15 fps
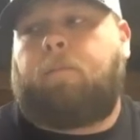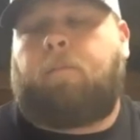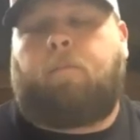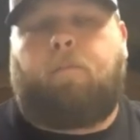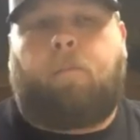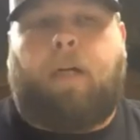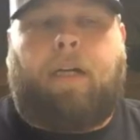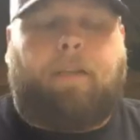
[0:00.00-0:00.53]

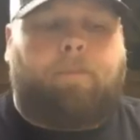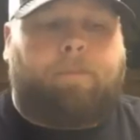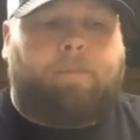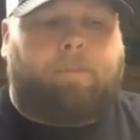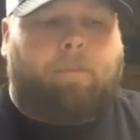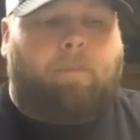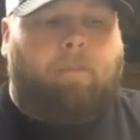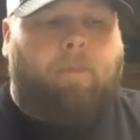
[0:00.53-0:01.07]
but
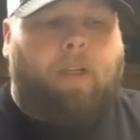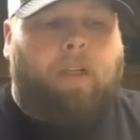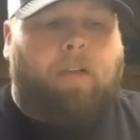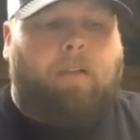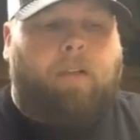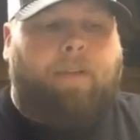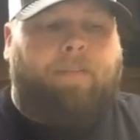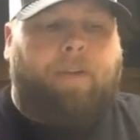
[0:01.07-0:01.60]

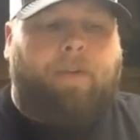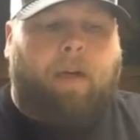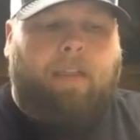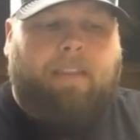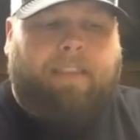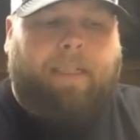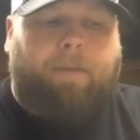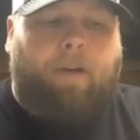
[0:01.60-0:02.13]
if you
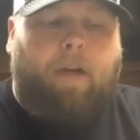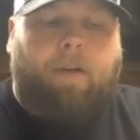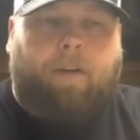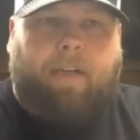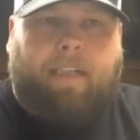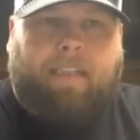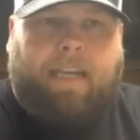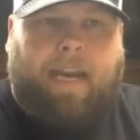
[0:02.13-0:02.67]
run 0
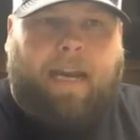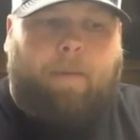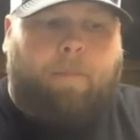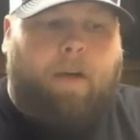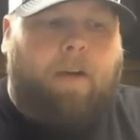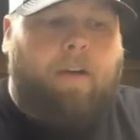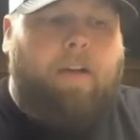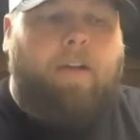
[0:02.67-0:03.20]
degrees
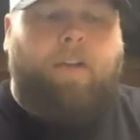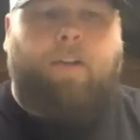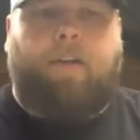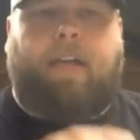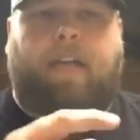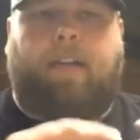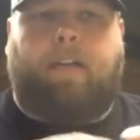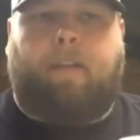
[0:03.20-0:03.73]
camber, you
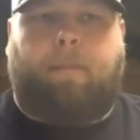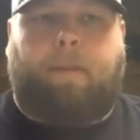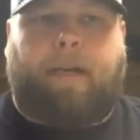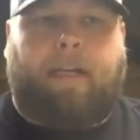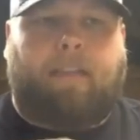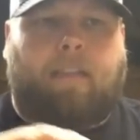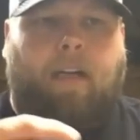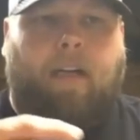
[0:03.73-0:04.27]
get the
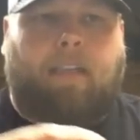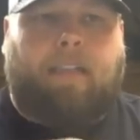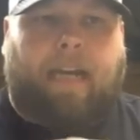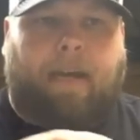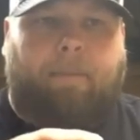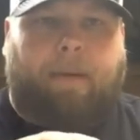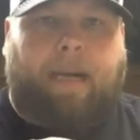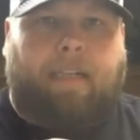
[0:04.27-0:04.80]
biggest
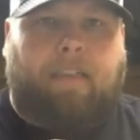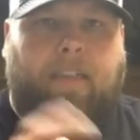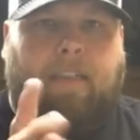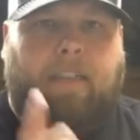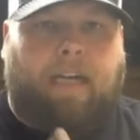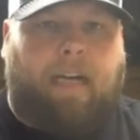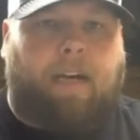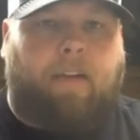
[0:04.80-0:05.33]
contact patch of
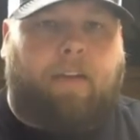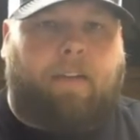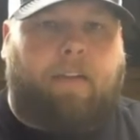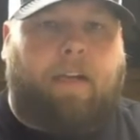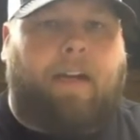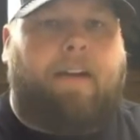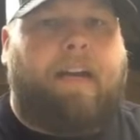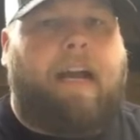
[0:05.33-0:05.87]
the tire on the
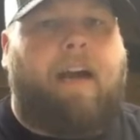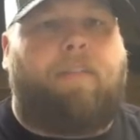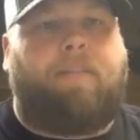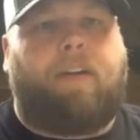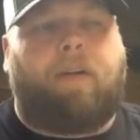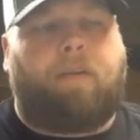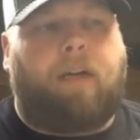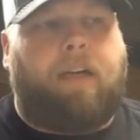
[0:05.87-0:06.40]
ground. Now, if
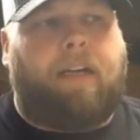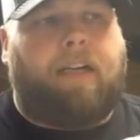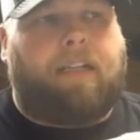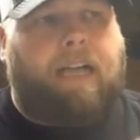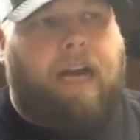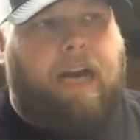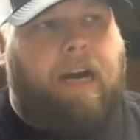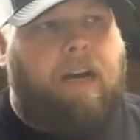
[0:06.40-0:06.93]
you're running
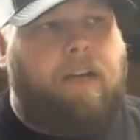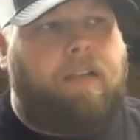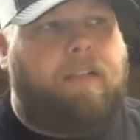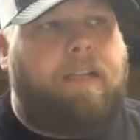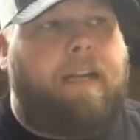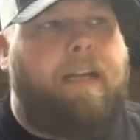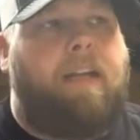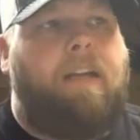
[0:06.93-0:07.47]
tires
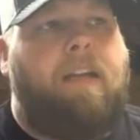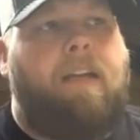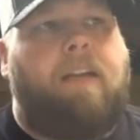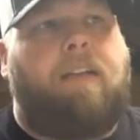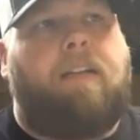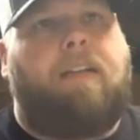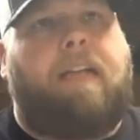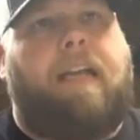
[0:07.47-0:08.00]
that
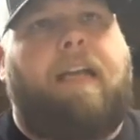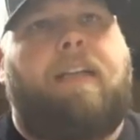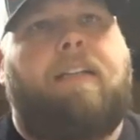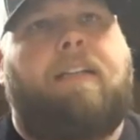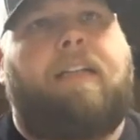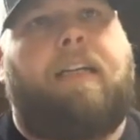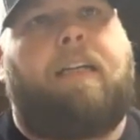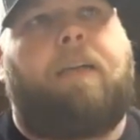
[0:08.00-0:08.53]

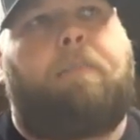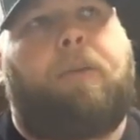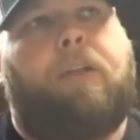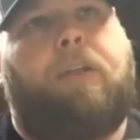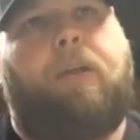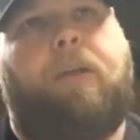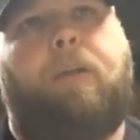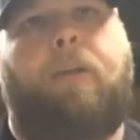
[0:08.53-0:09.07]
tend to
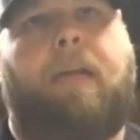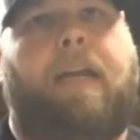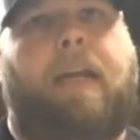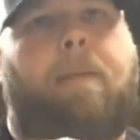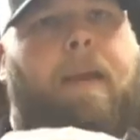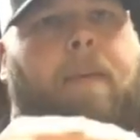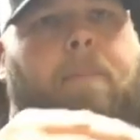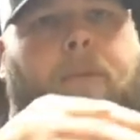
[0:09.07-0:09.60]
balloon, and
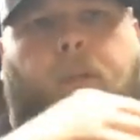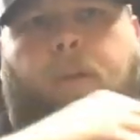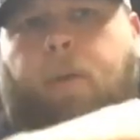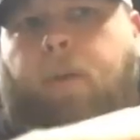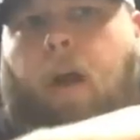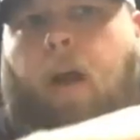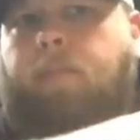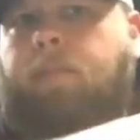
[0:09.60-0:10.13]
they may
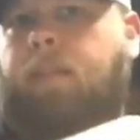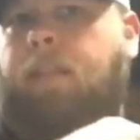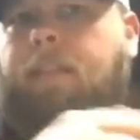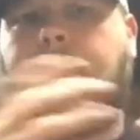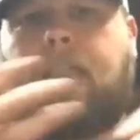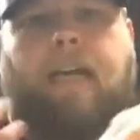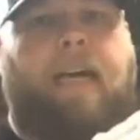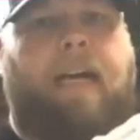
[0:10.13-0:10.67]
balloon off to the
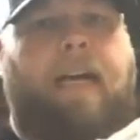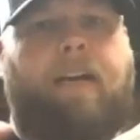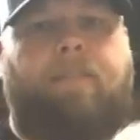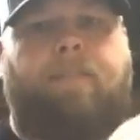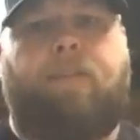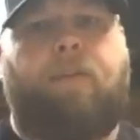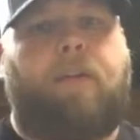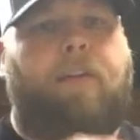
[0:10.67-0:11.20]
side
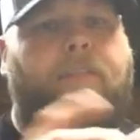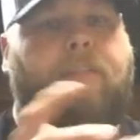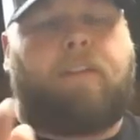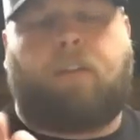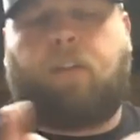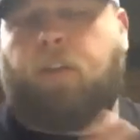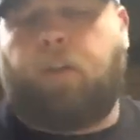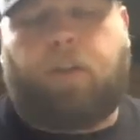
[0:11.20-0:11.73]
if
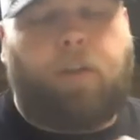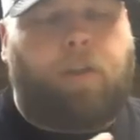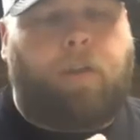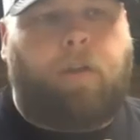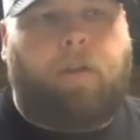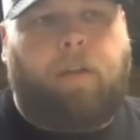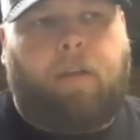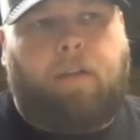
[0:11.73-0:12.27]
it's
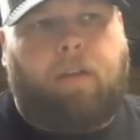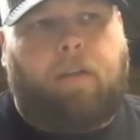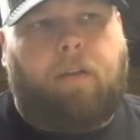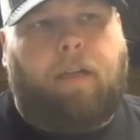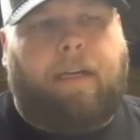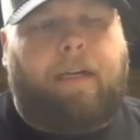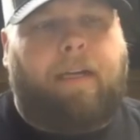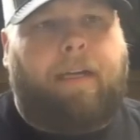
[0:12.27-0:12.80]
glued
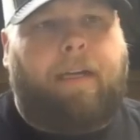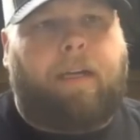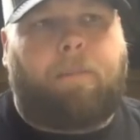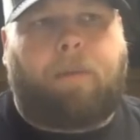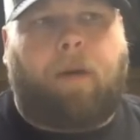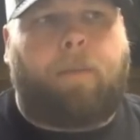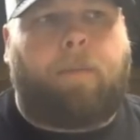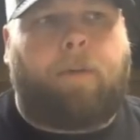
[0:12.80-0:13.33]

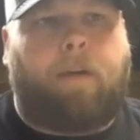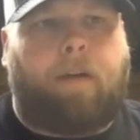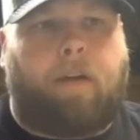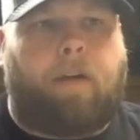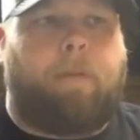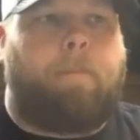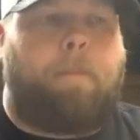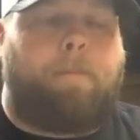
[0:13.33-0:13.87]
inappropriate,
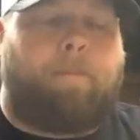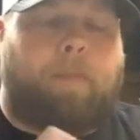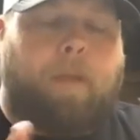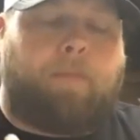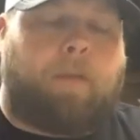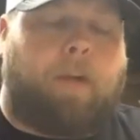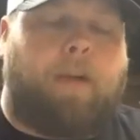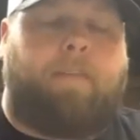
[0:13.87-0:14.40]
or
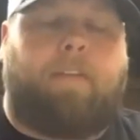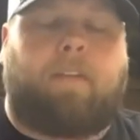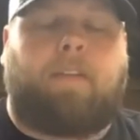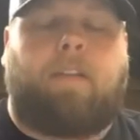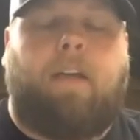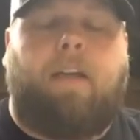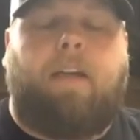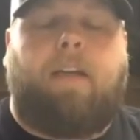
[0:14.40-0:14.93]
I'm sorry, if
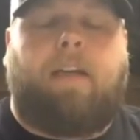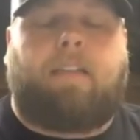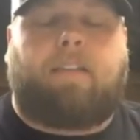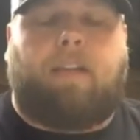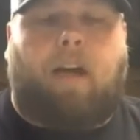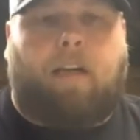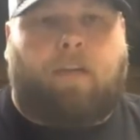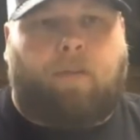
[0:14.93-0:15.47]

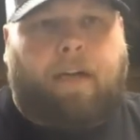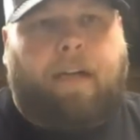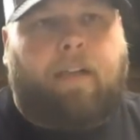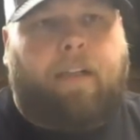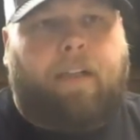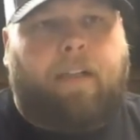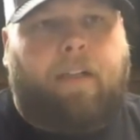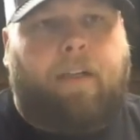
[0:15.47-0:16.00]
it's not
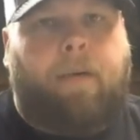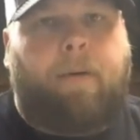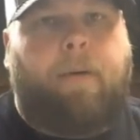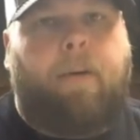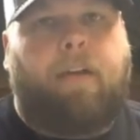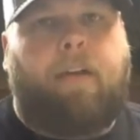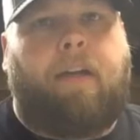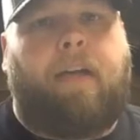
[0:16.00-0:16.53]
correctly glued
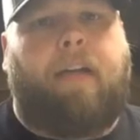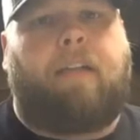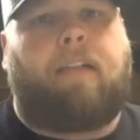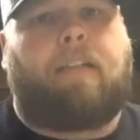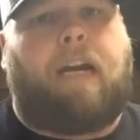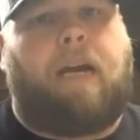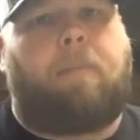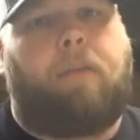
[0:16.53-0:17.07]
and the
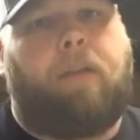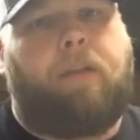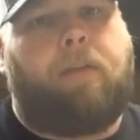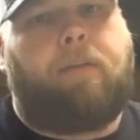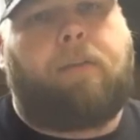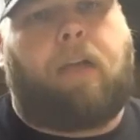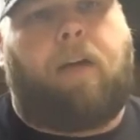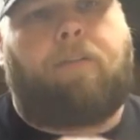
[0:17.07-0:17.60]
tire
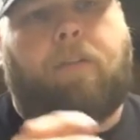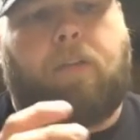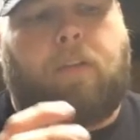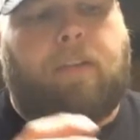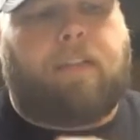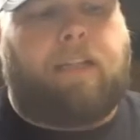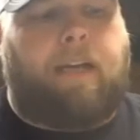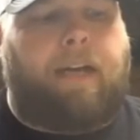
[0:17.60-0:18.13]
balloons off to
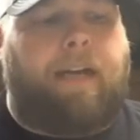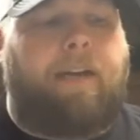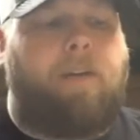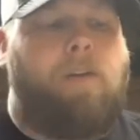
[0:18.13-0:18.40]
the side,